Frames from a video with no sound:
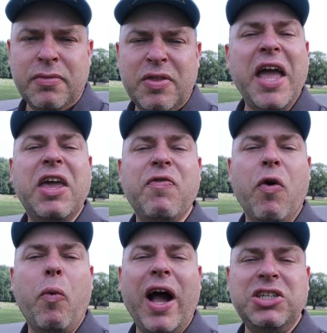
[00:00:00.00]
Thank you
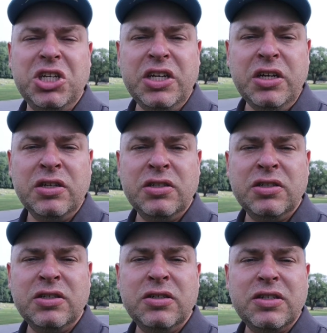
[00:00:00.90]
for watching.
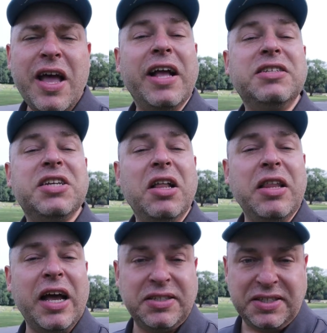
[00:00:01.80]
Until
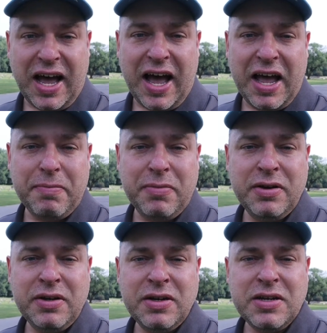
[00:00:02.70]
next time,
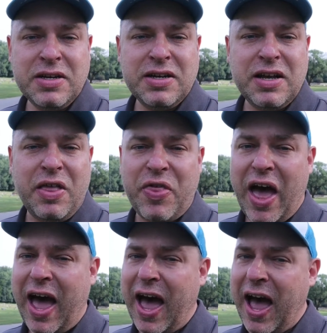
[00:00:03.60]

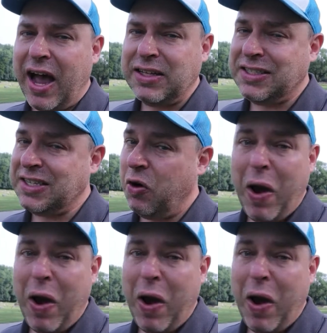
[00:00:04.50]
that's a